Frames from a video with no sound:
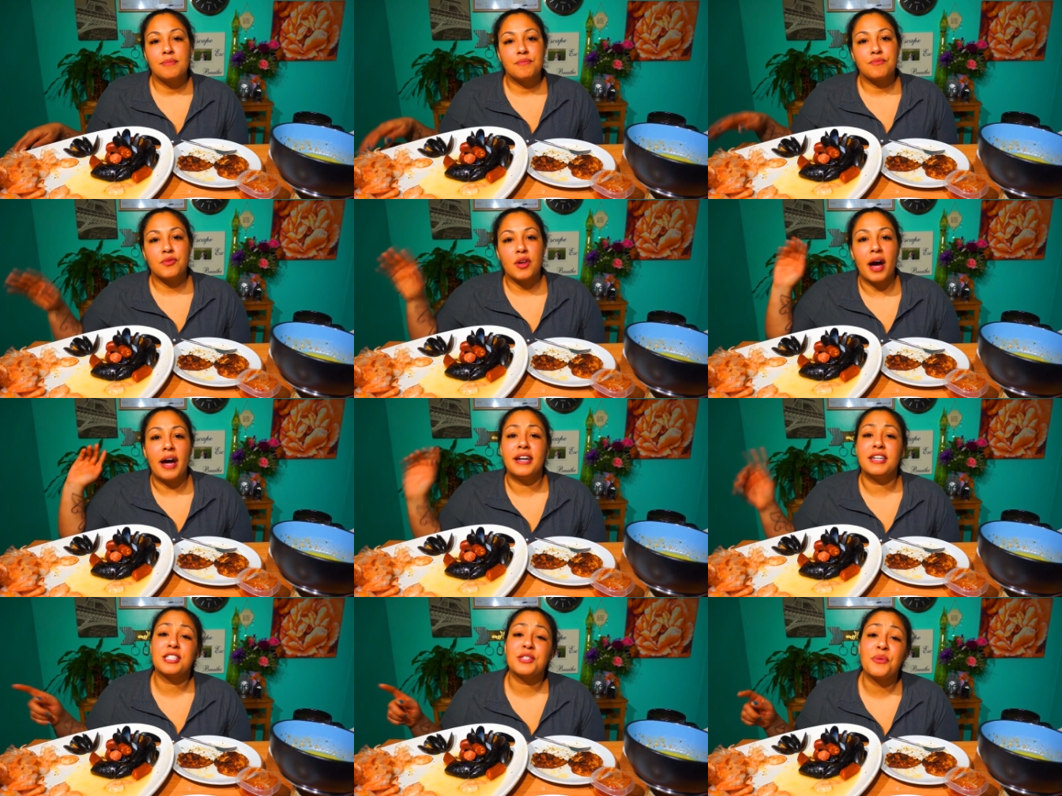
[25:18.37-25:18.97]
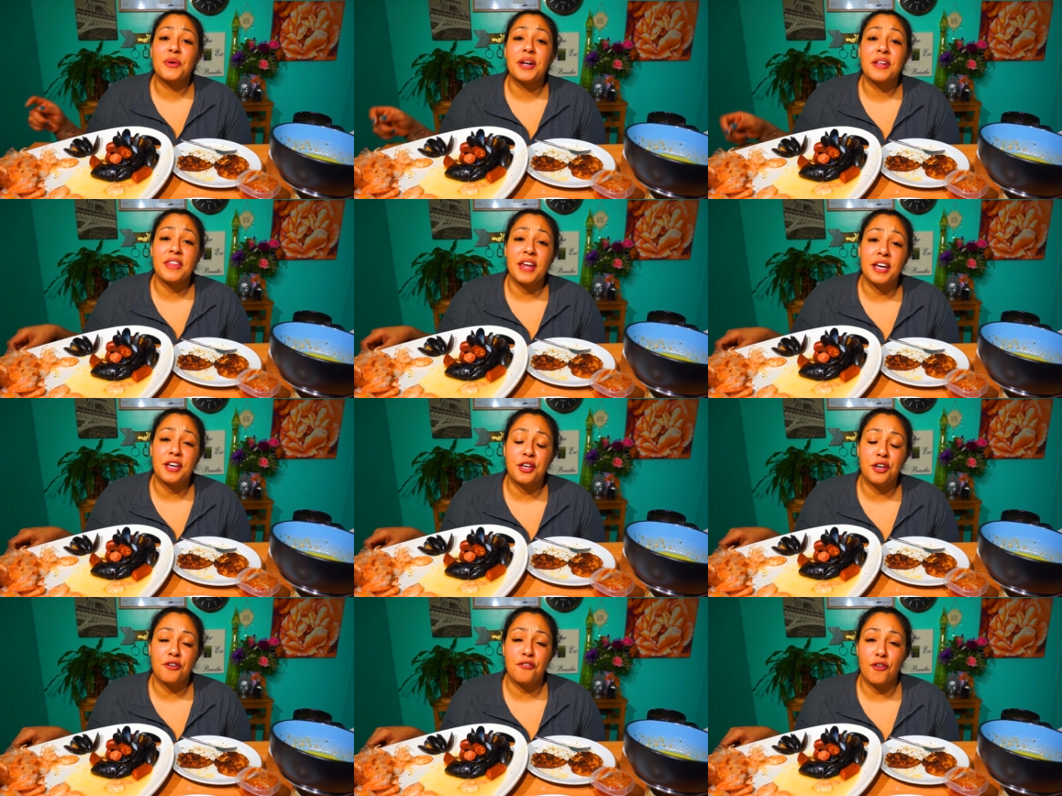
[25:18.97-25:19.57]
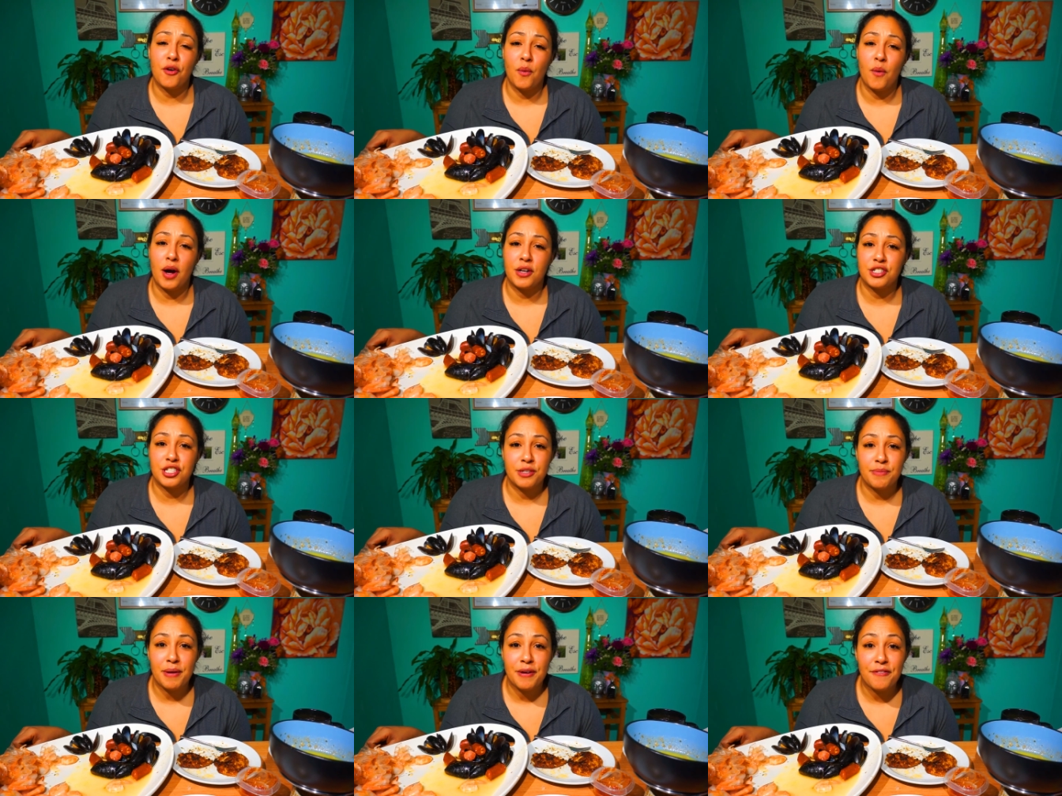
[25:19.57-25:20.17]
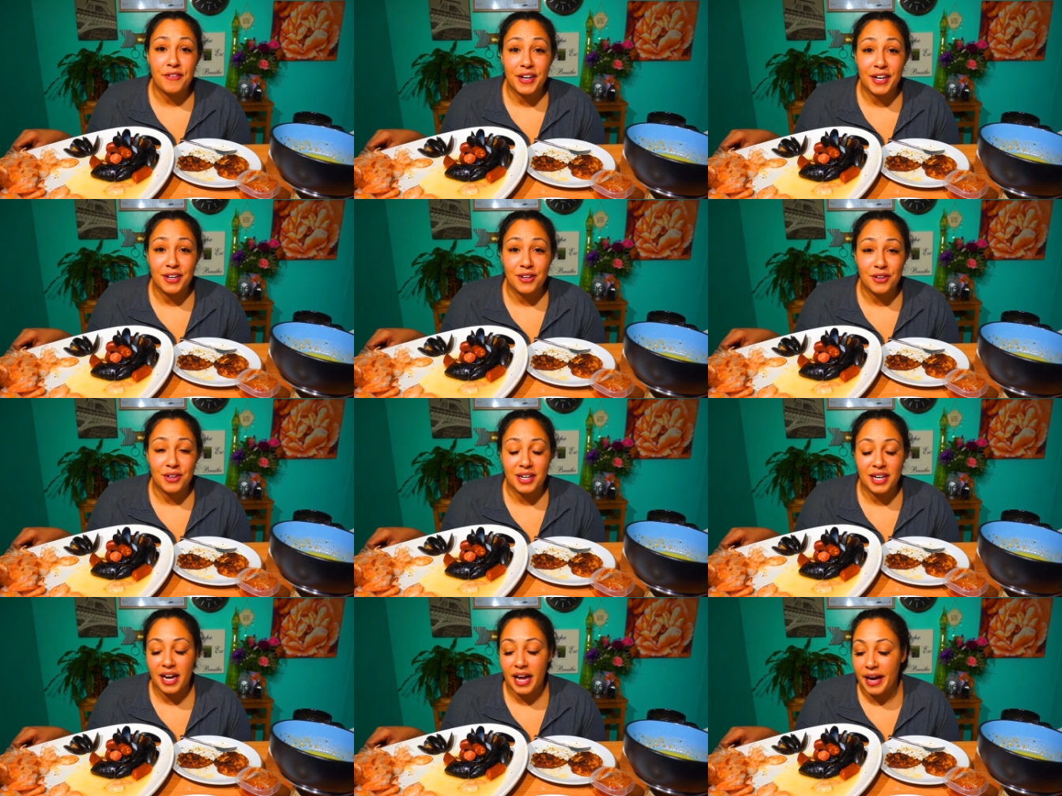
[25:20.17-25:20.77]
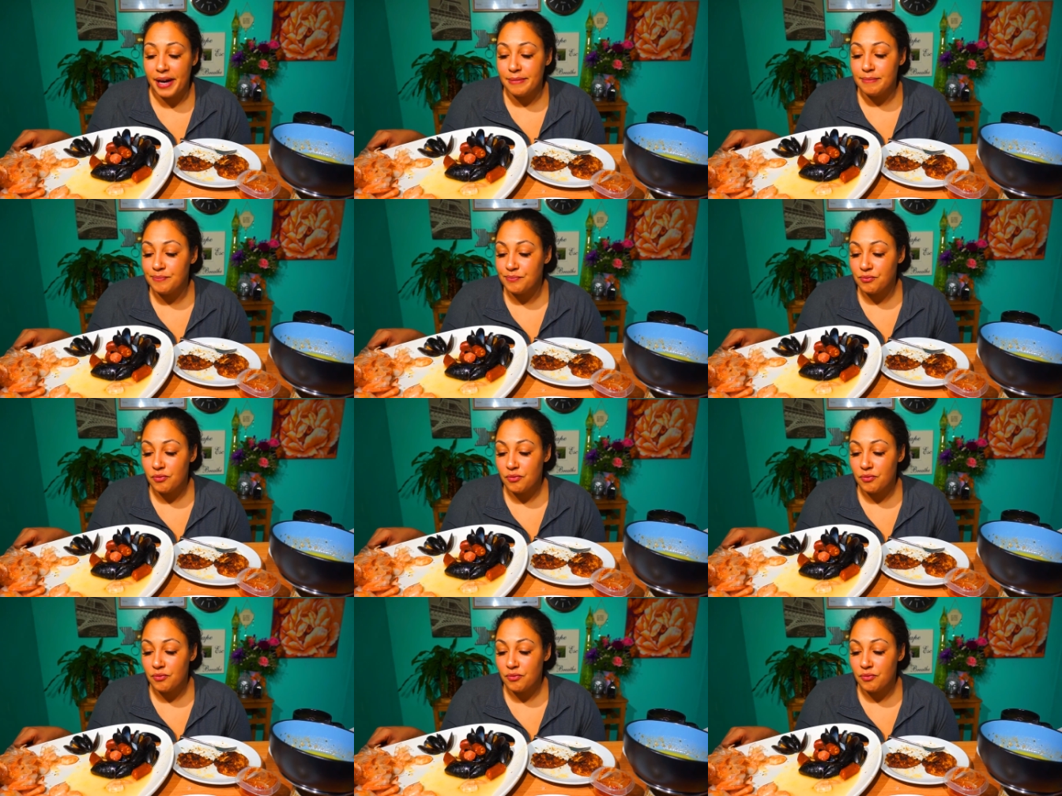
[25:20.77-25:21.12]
I just want to thank you for watching my video today.